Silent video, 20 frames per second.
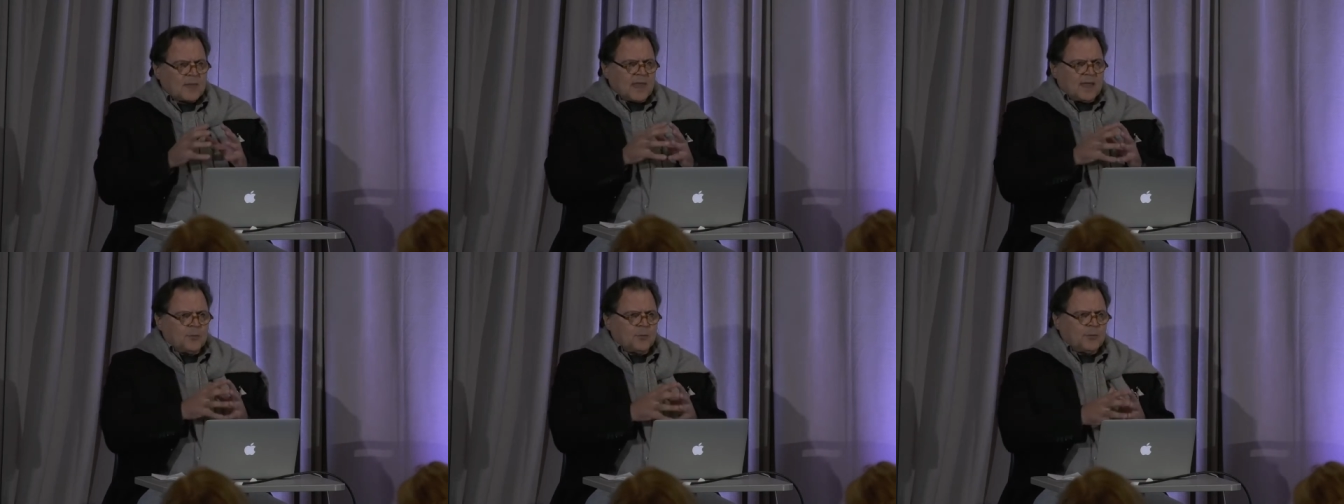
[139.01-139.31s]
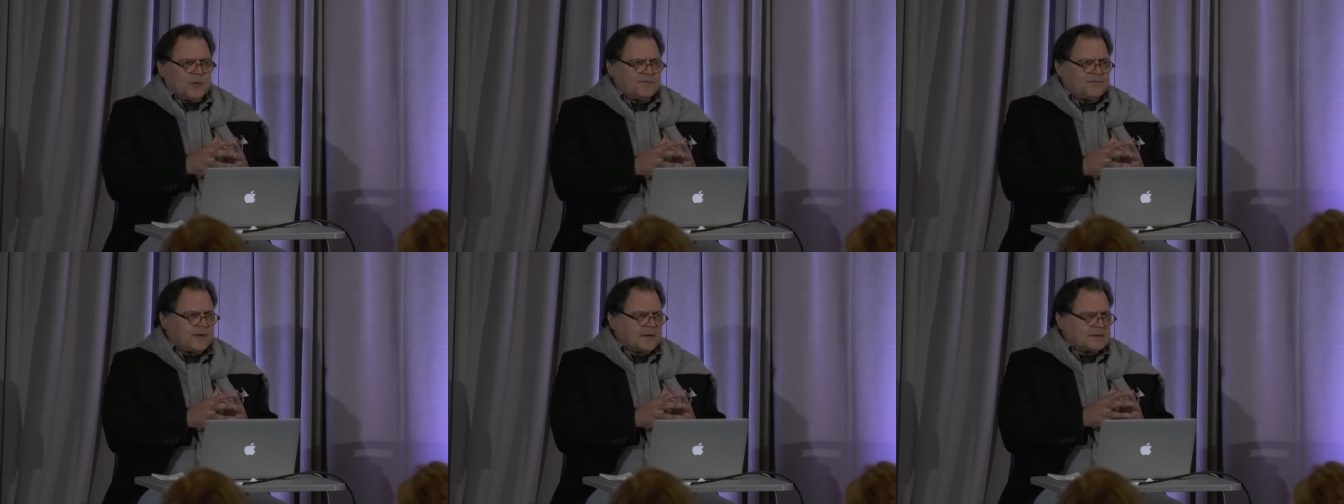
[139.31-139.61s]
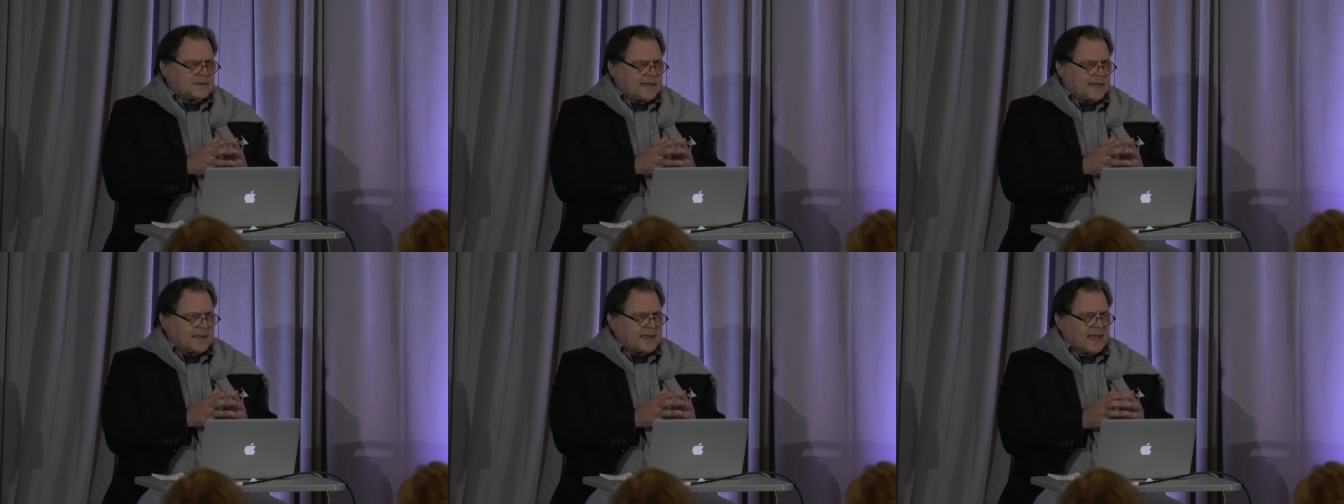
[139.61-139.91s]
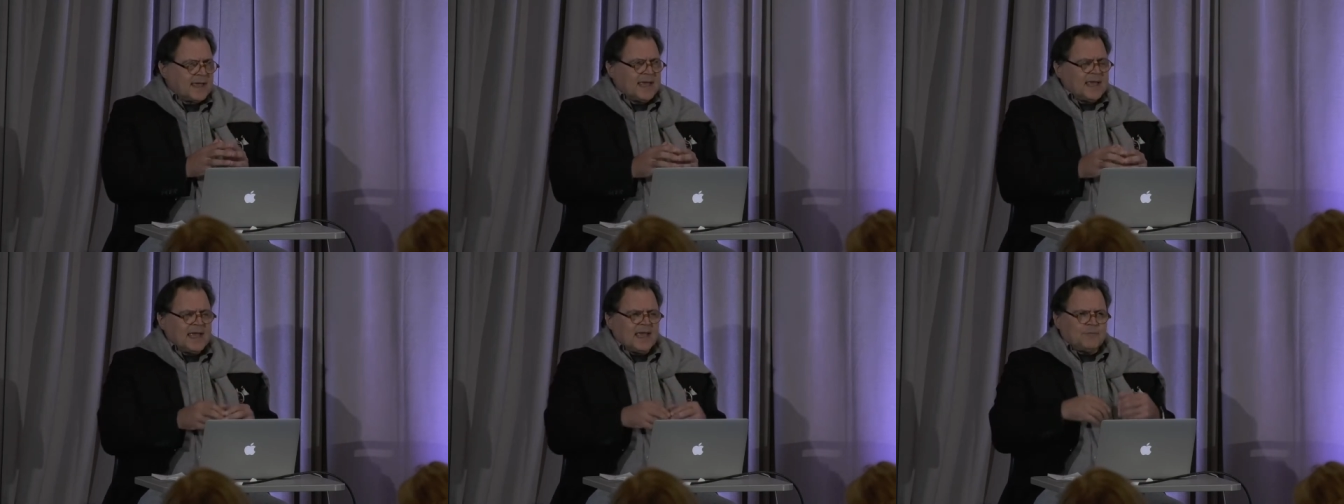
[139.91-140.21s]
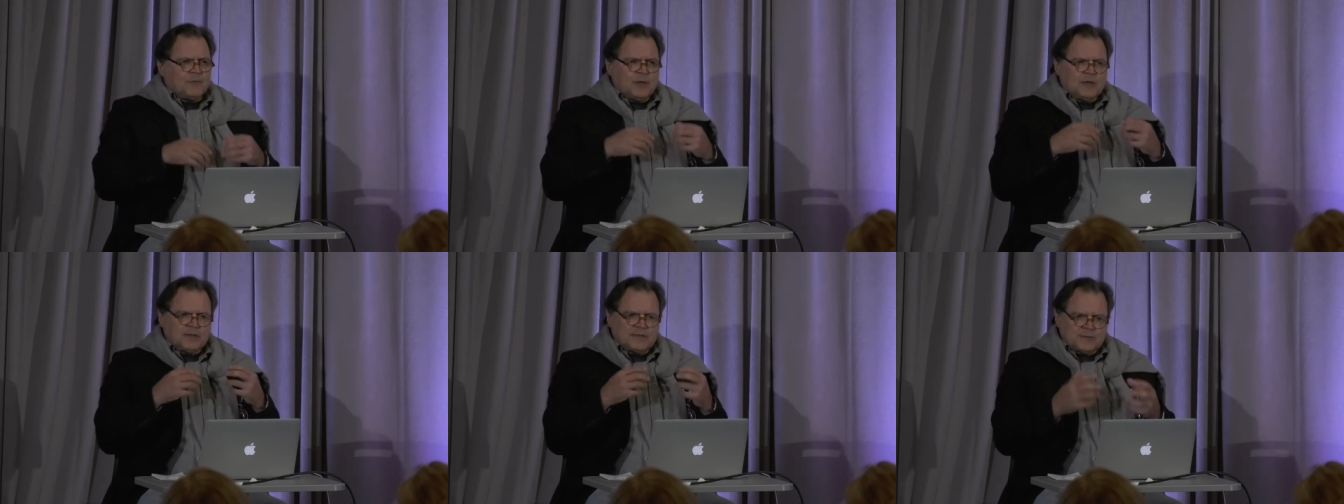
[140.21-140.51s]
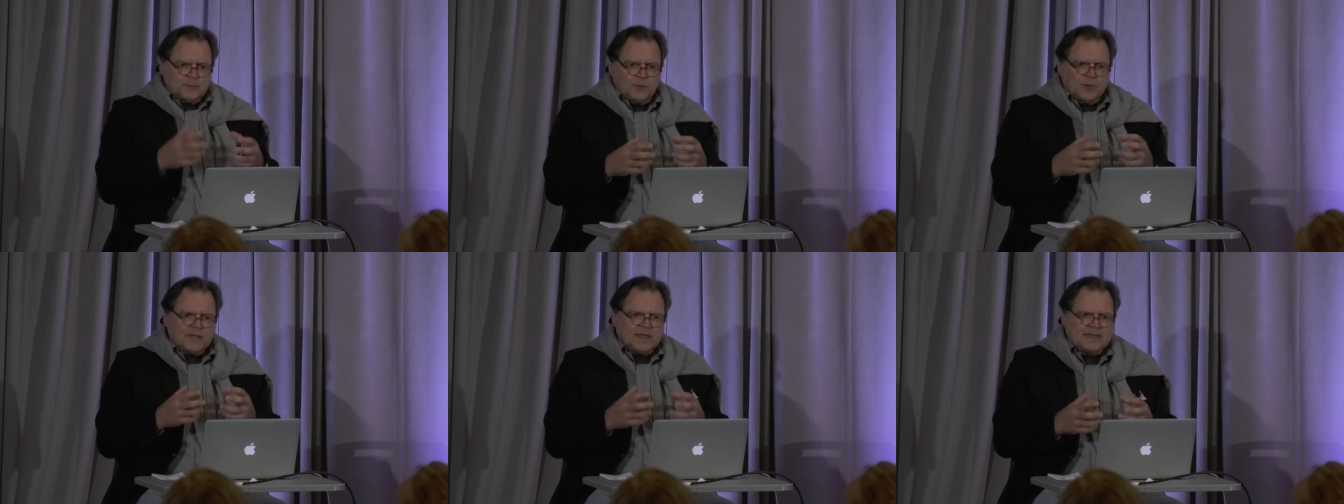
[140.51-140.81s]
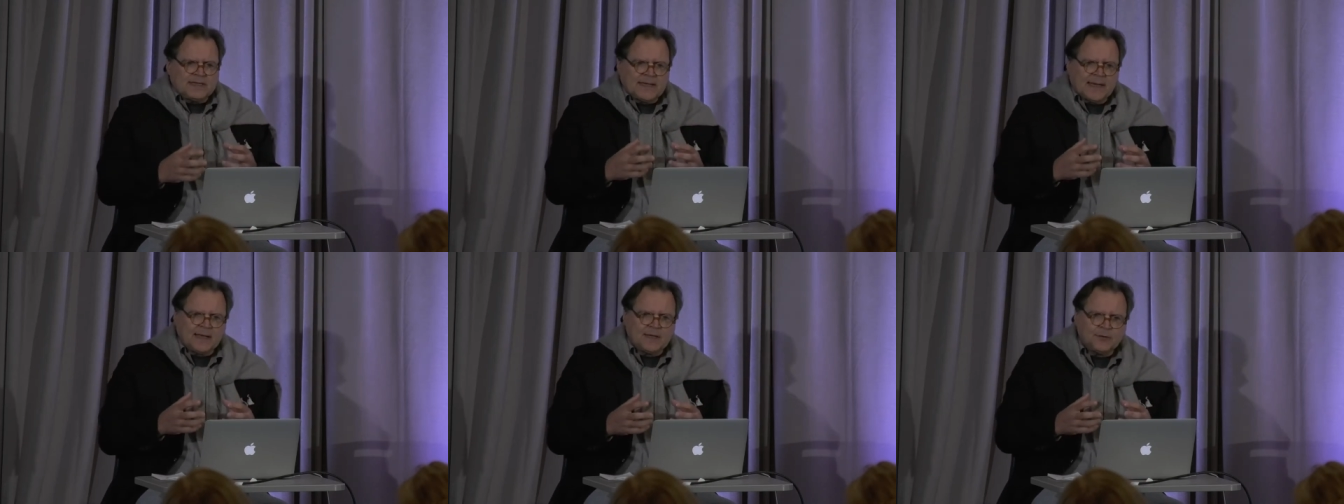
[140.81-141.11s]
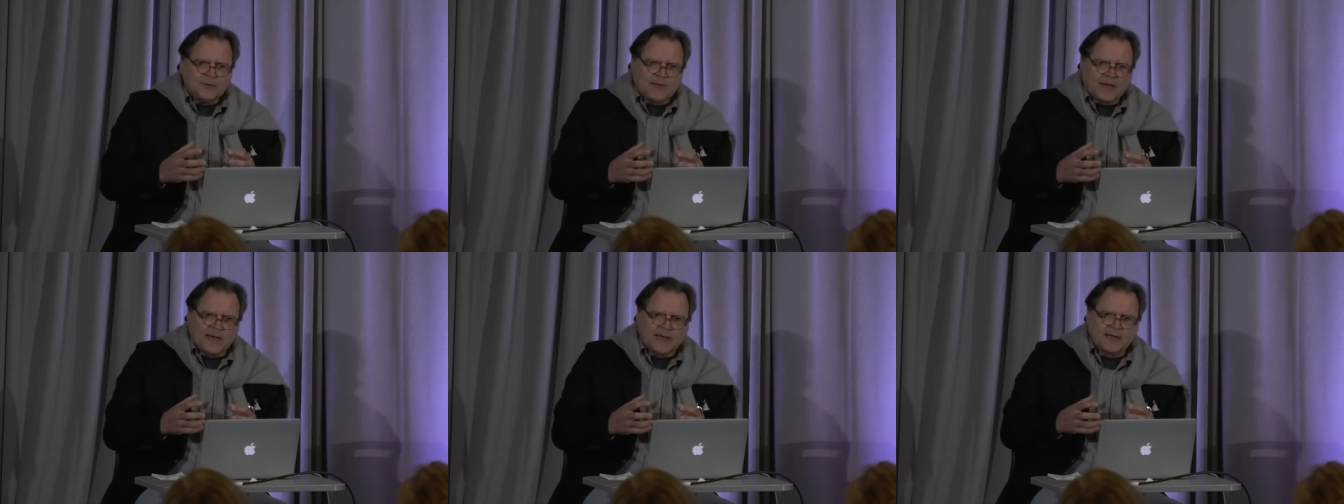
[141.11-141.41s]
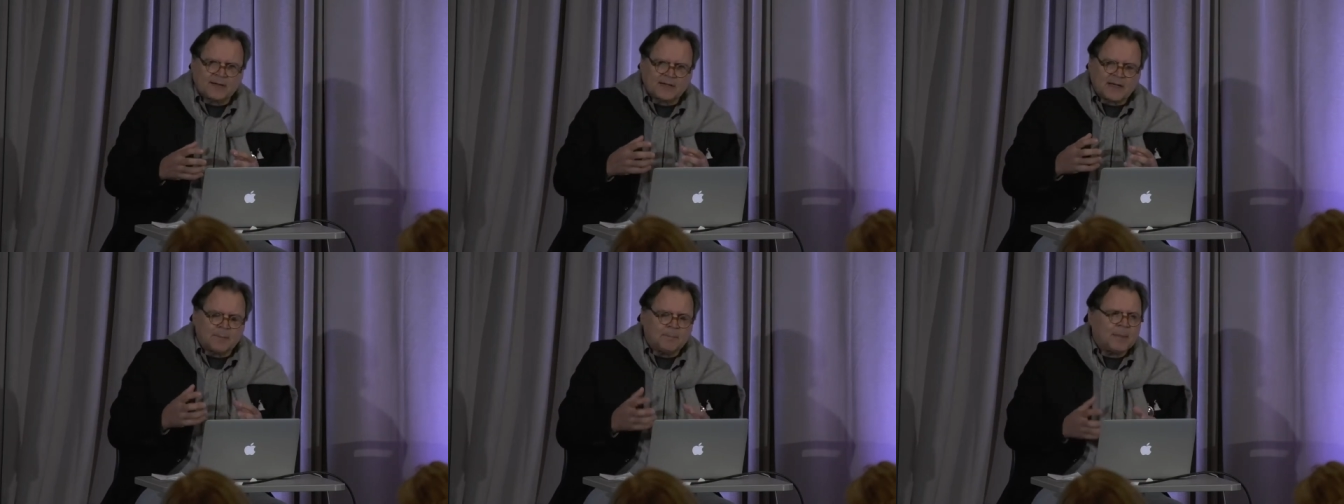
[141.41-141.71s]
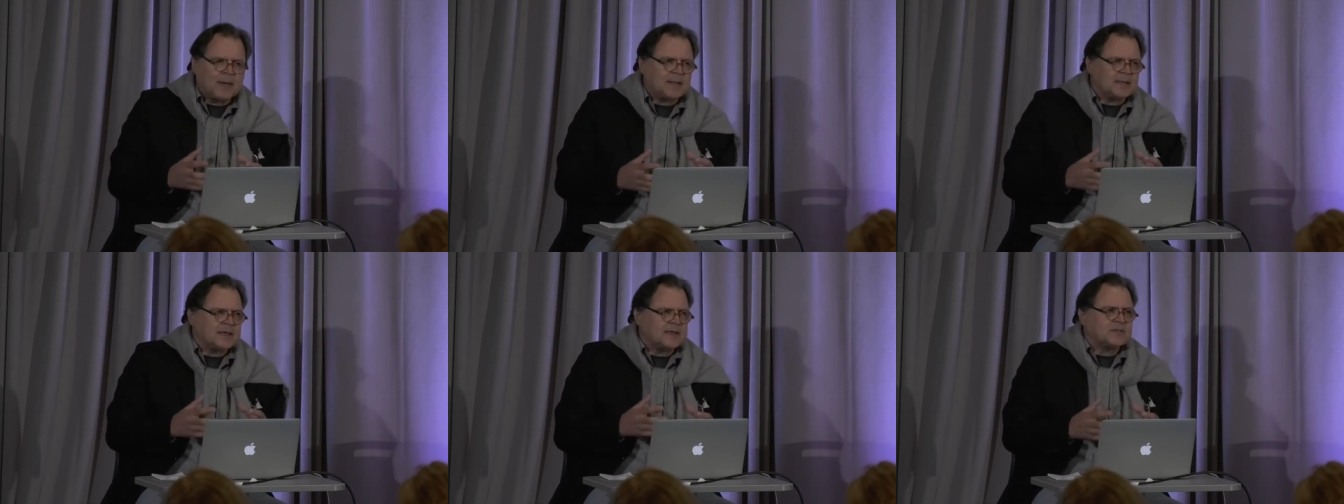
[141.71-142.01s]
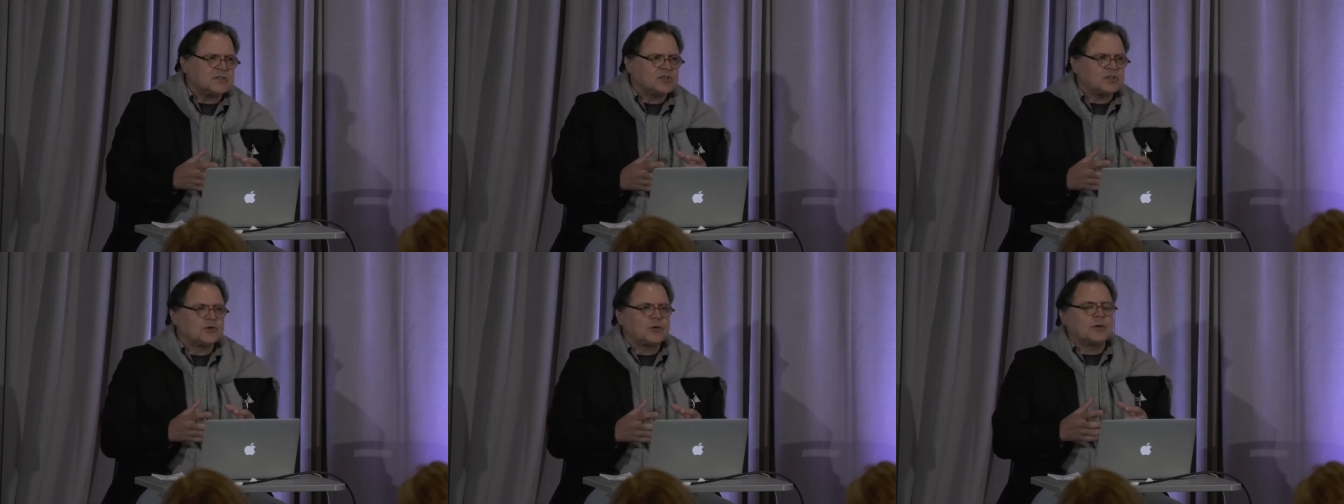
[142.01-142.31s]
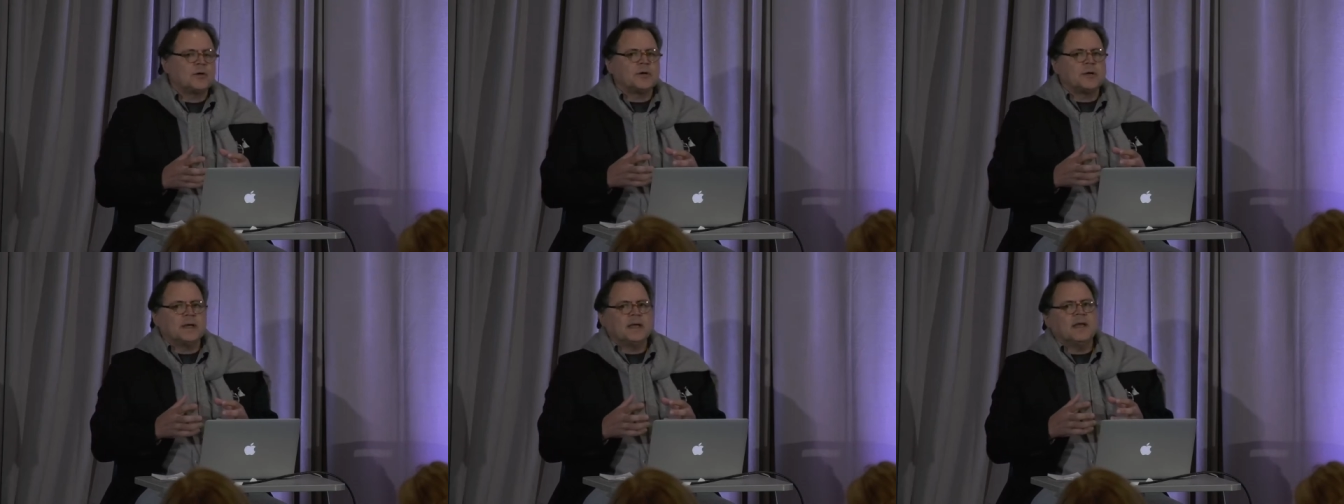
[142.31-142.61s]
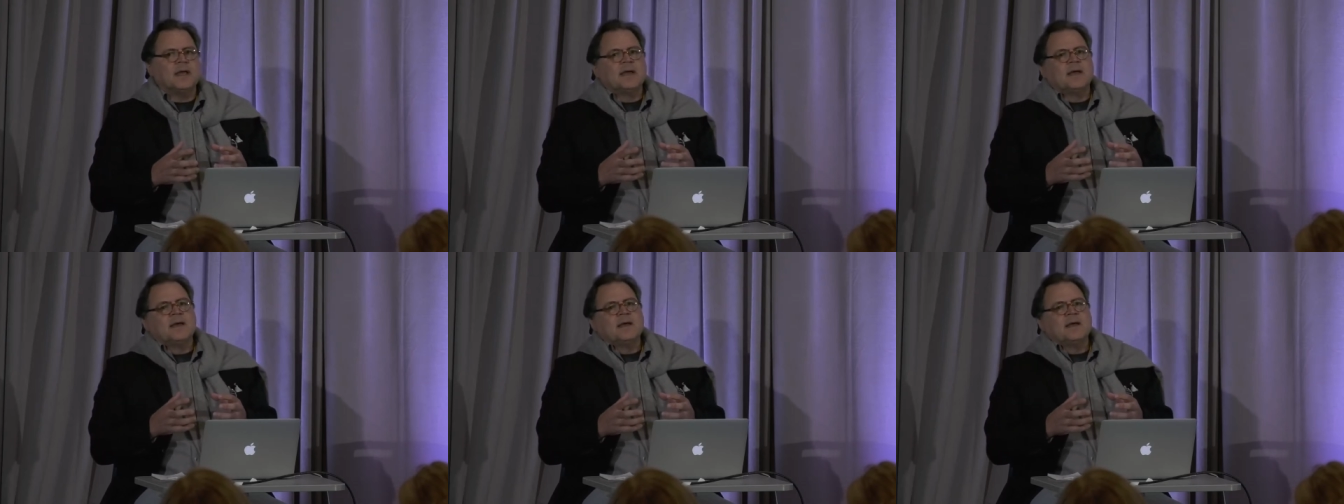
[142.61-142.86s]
and we felt like if we could really tell you that kind of compelling story,